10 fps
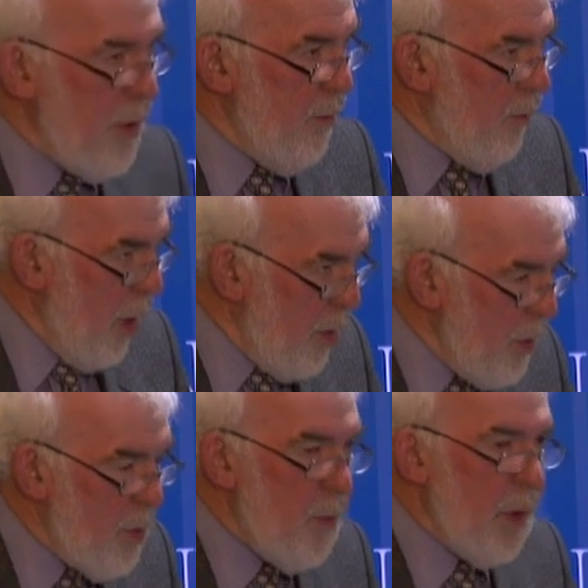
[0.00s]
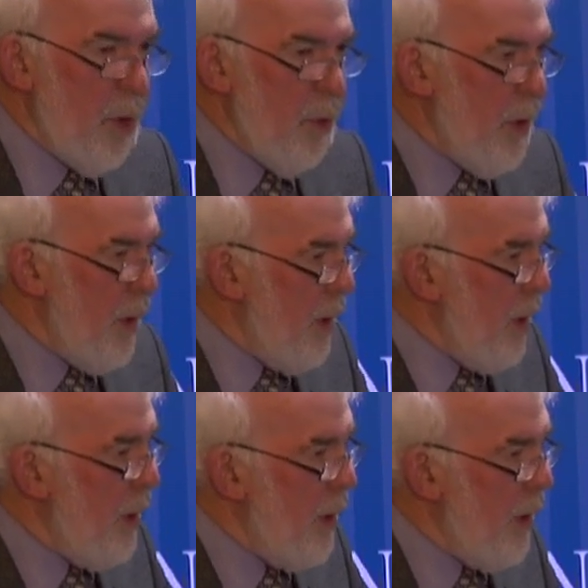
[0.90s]
the environment to be included in
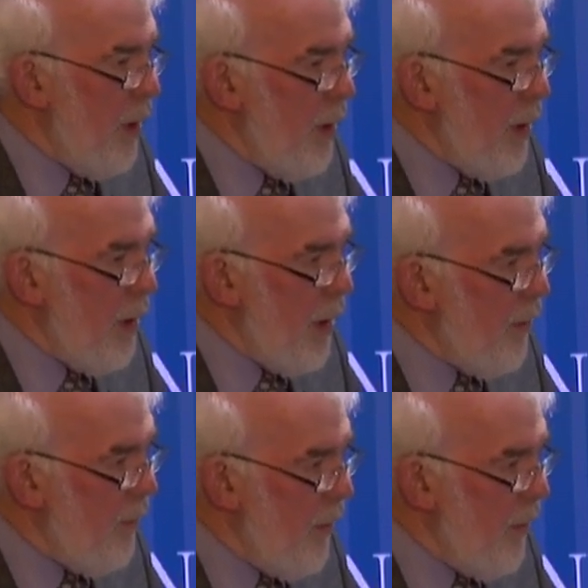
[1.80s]
the